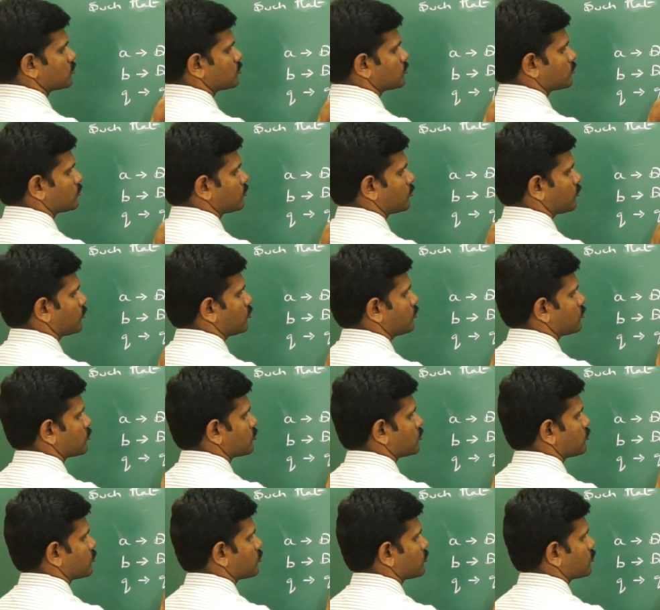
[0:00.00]

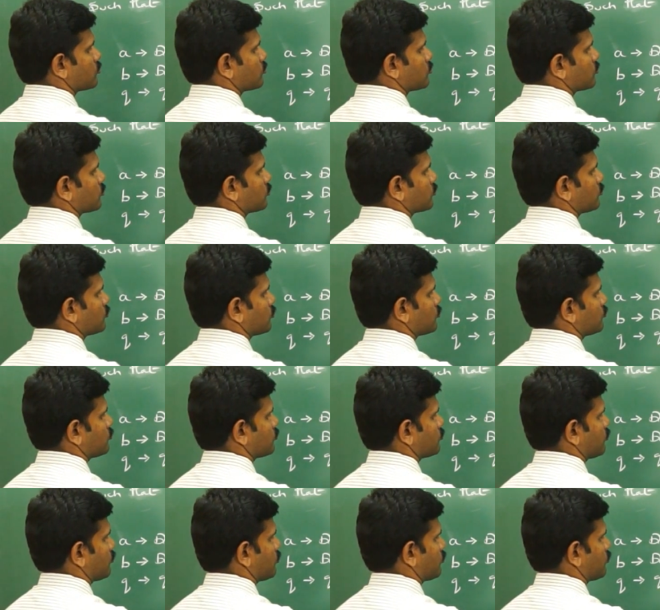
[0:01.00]
Nobody speaks.